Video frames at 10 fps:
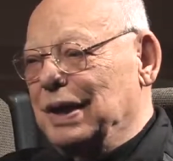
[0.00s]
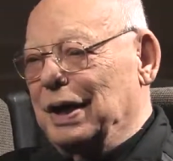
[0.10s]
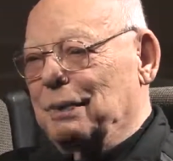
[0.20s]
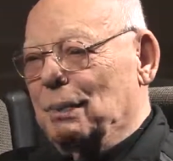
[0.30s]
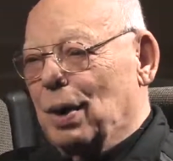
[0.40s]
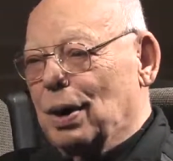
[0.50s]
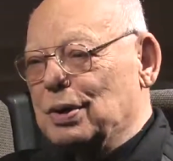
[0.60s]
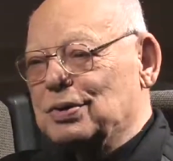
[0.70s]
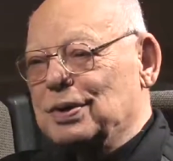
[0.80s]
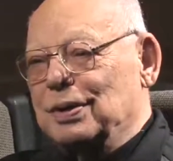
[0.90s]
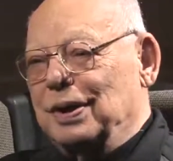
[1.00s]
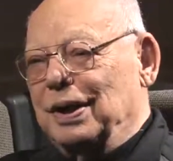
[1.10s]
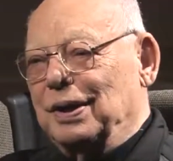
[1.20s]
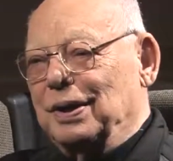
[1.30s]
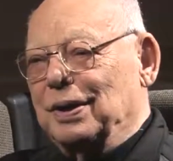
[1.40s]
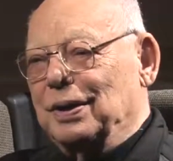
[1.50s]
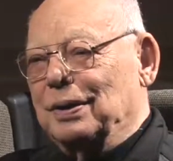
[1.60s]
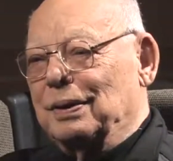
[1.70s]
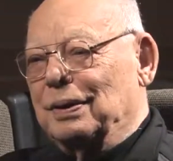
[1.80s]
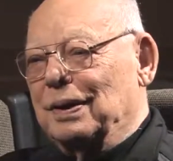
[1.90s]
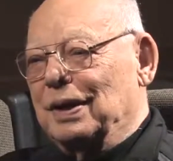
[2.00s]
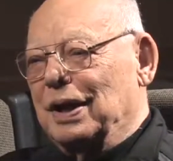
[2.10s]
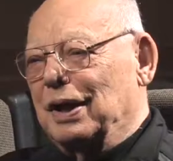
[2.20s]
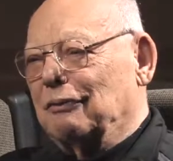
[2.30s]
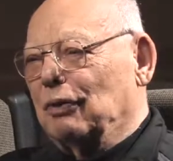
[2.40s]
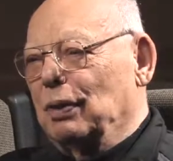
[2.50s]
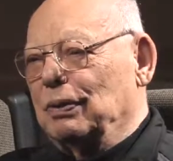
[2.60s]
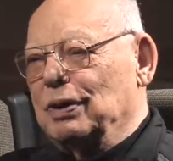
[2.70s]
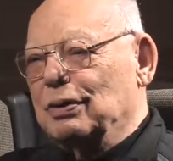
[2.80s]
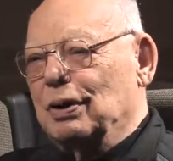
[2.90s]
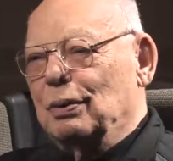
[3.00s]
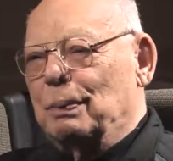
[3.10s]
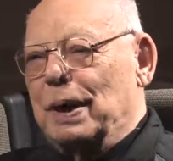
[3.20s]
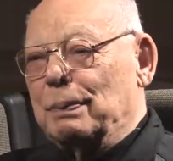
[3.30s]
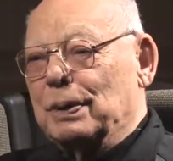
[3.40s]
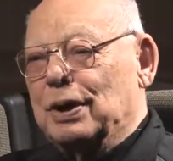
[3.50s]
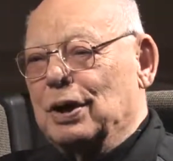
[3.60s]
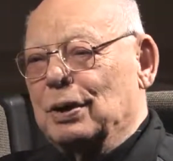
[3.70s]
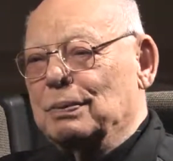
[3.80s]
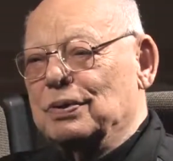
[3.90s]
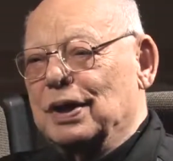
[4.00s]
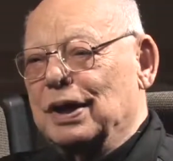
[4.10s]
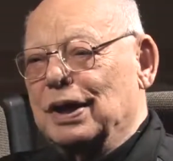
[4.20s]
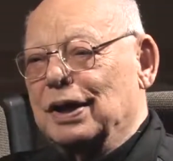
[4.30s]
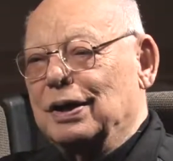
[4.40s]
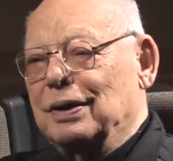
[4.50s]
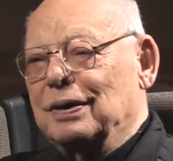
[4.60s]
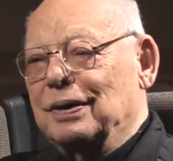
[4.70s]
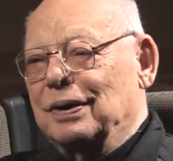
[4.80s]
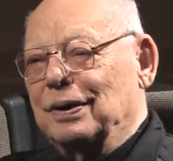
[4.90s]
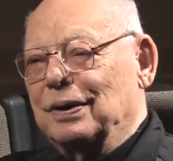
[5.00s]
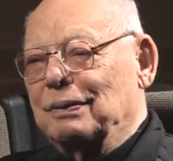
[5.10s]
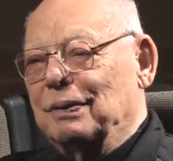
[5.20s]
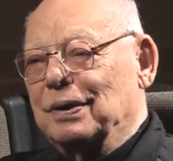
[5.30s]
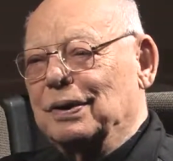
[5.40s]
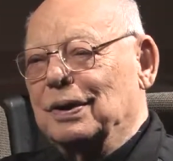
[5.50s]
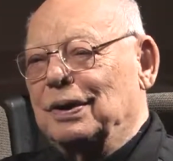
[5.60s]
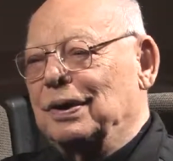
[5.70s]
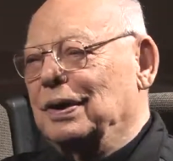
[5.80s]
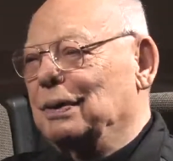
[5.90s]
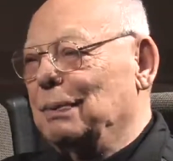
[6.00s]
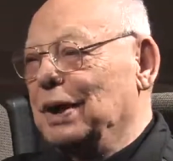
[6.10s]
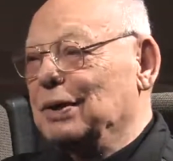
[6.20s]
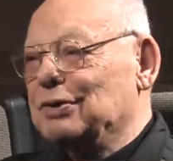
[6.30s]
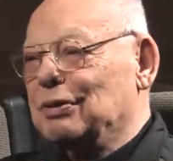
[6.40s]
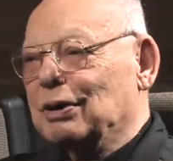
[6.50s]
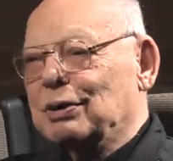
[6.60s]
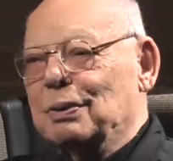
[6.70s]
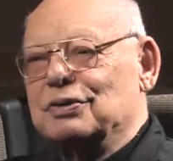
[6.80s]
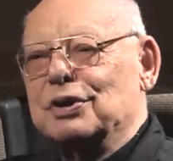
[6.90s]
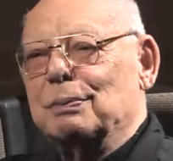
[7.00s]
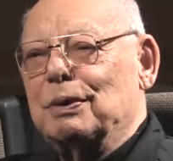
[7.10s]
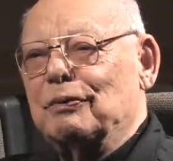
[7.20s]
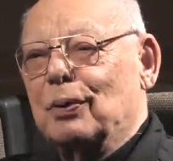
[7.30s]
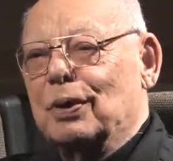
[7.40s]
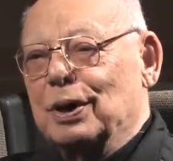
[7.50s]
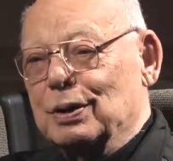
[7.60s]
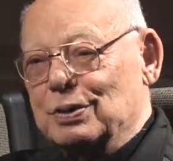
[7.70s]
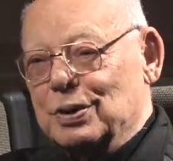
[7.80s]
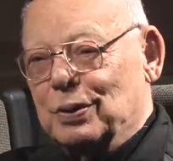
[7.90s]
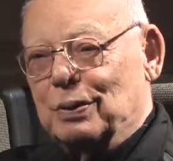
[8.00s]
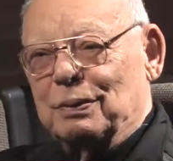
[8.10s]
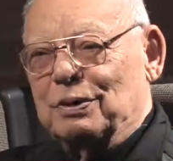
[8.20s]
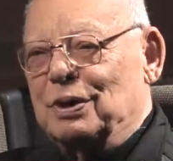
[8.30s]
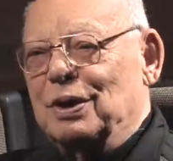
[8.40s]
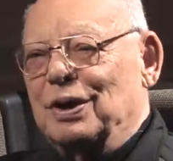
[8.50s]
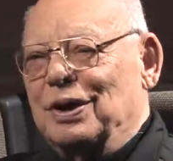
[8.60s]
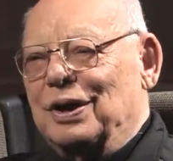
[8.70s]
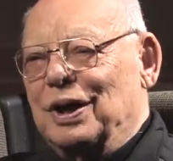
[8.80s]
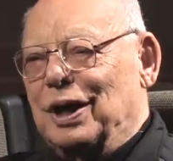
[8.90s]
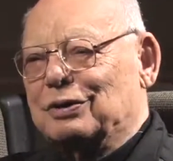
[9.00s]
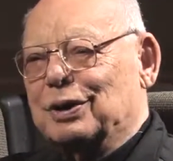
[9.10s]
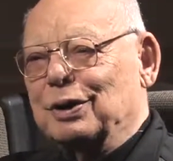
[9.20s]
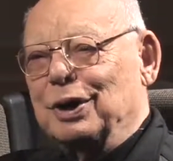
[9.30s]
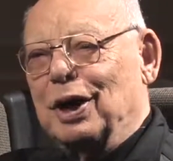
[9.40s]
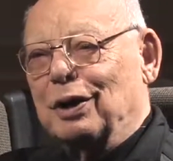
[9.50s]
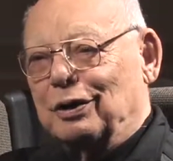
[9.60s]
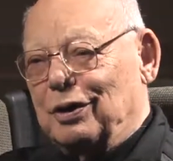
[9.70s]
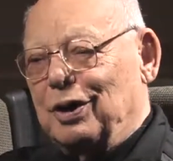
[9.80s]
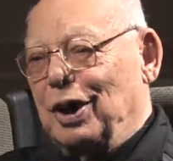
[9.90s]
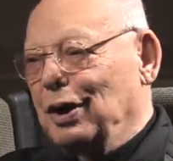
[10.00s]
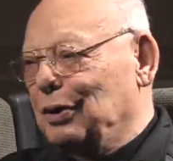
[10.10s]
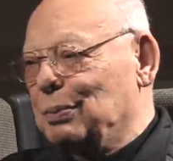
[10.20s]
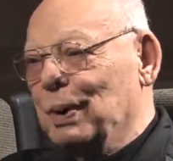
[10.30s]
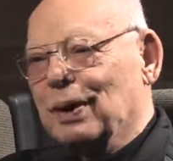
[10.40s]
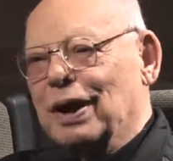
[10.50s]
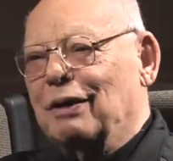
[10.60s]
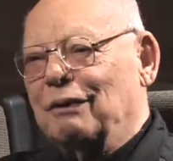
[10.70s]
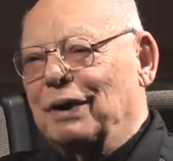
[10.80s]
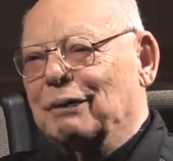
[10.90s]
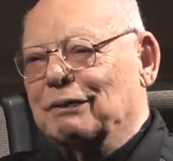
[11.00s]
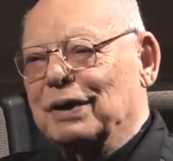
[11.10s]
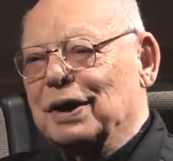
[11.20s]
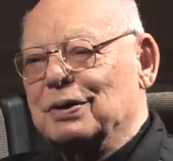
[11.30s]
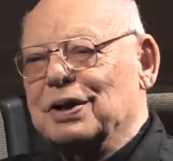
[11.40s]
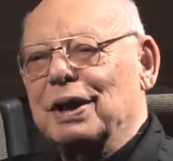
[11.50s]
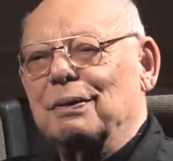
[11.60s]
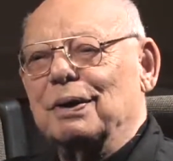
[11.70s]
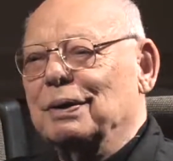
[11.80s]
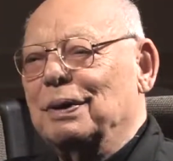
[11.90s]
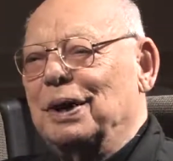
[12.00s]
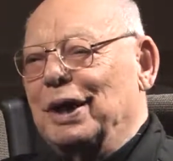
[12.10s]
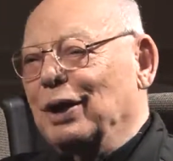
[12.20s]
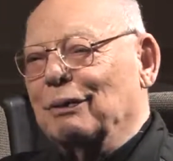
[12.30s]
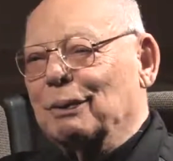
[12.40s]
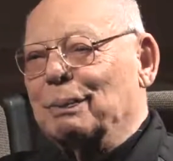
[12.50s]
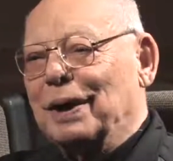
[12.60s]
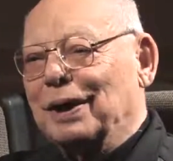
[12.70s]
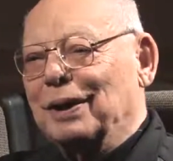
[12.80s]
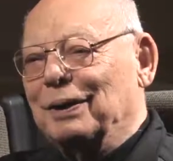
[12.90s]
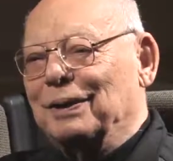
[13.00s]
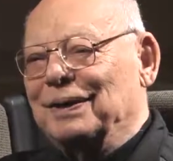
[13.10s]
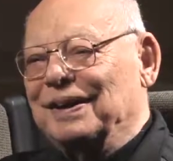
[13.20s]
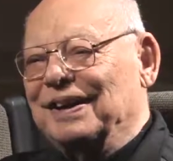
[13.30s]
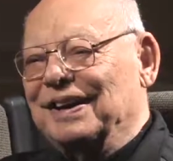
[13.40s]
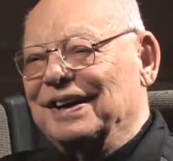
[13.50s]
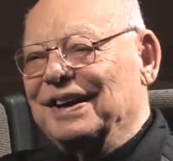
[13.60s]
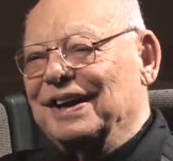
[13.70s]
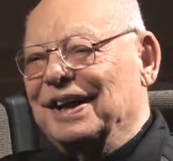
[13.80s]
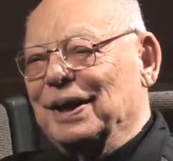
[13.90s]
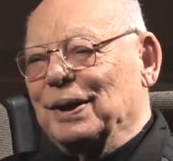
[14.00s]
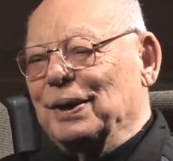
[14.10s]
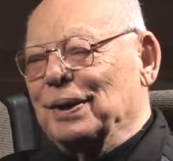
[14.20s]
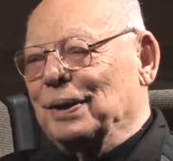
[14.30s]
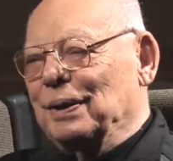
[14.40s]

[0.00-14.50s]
and marched and flew these little Piper Cubs they had my instructor was 74 years old, Oscar Youngsburg. I will never forget his name. He was a hell of a pilot. And